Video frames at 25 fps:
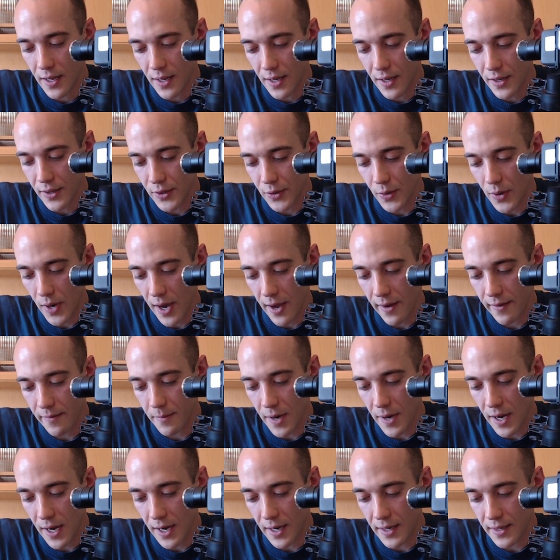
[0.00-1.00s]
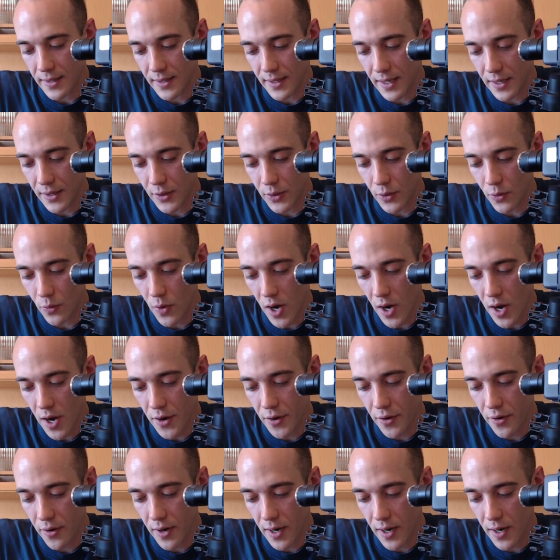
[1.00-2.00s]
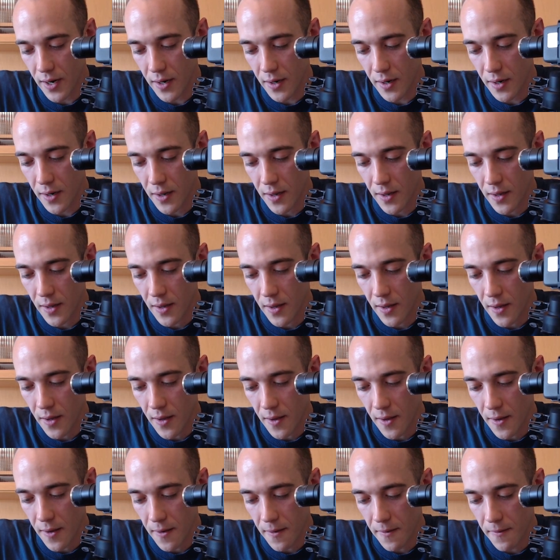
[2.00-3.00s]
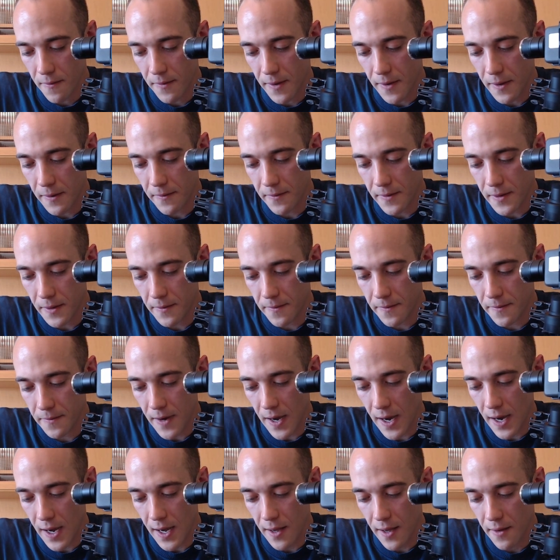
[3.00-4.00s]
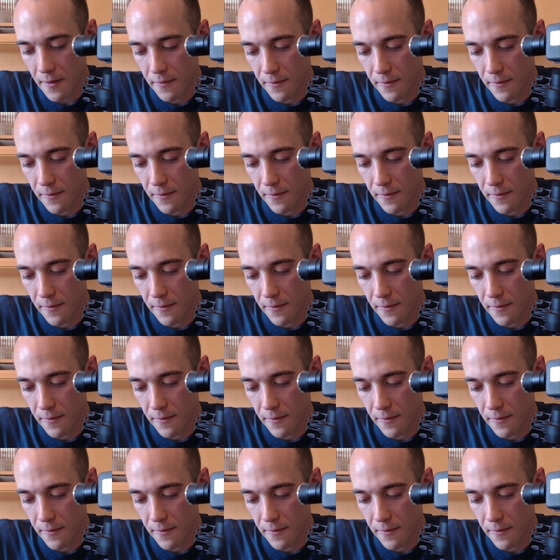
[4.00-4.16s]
So I have mine set to 155.